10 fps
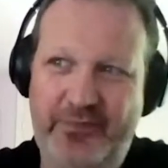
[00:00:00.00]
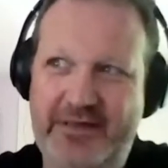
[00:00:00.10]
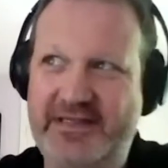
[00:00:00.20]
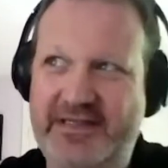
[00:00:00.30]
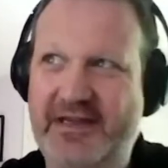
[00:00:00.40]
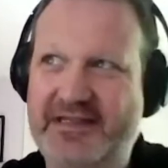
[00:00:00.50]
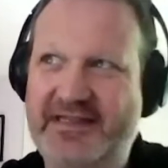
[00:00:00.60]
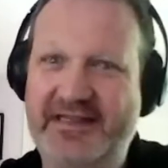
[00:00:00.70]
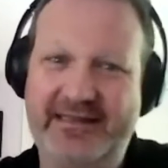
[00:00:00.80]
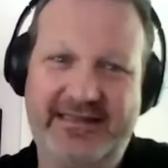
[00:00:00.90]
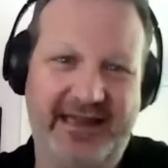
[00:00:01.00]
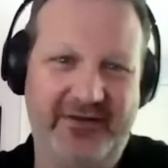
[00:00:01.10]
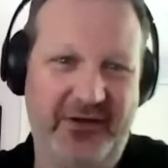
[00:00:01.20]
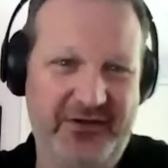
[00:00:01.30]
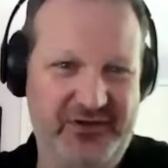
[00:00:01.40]
discussing
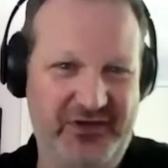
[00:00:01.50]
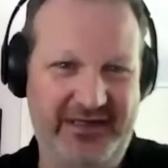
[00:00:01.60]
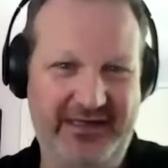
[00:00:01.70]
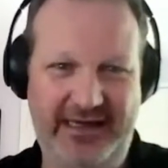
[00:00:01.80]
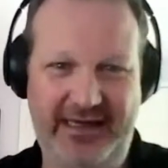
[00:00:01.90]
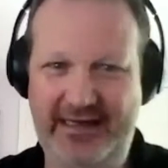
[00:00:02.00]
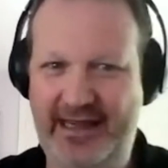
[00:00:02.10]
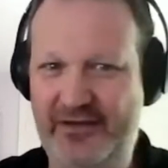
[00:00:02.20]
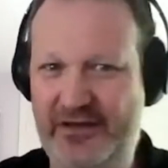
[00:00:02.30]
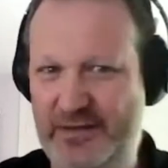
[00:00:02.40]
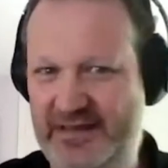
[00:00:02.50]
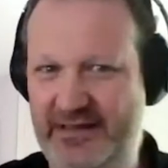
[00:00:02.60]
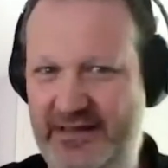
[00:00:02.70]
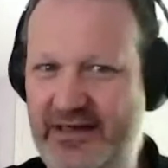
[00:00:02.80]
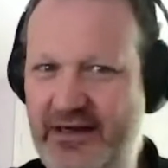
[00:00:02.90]
technology and how to use it
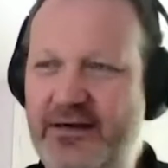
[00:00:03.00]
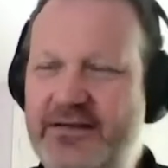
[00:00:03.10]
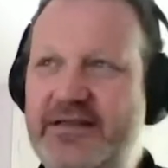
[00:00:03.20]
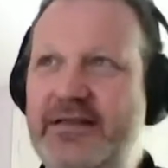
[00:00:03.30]
in the arts.